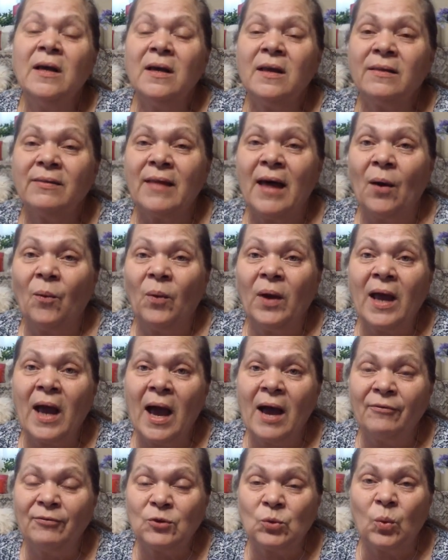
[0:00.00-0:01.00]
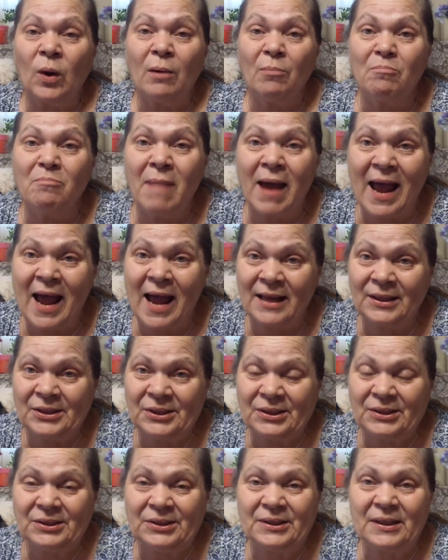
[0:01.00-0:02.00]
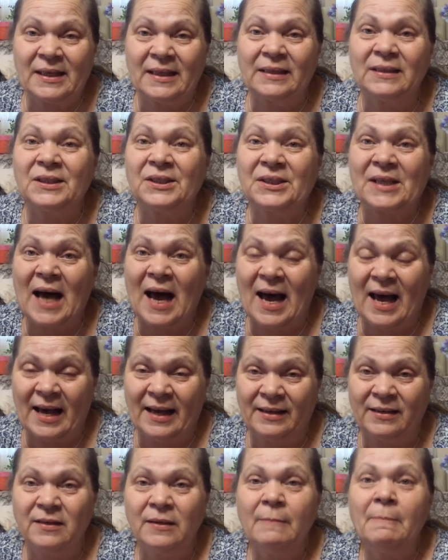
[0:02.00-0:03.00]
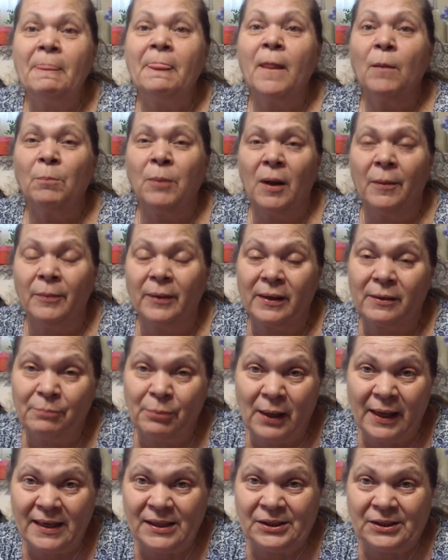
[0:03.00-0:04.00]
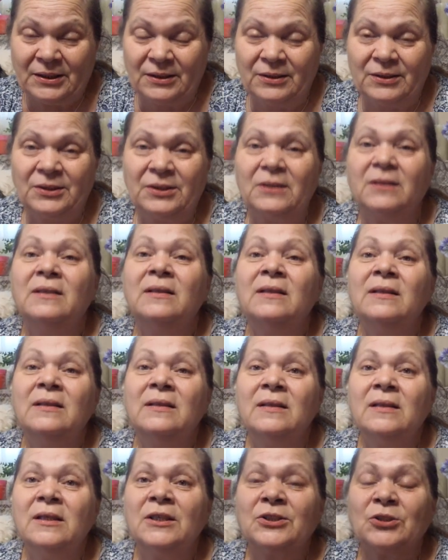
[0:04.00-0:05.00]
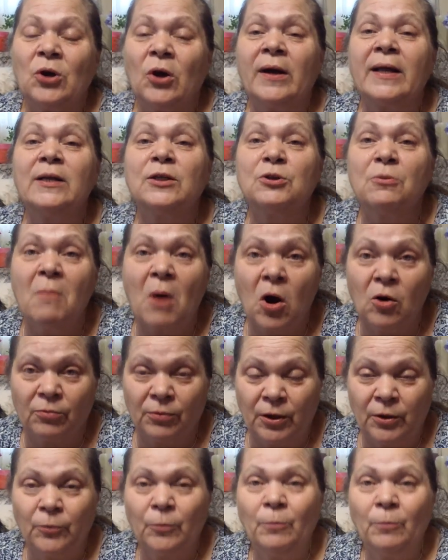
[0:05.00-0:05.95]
that we have to wear masks inside public places starting tomorrow.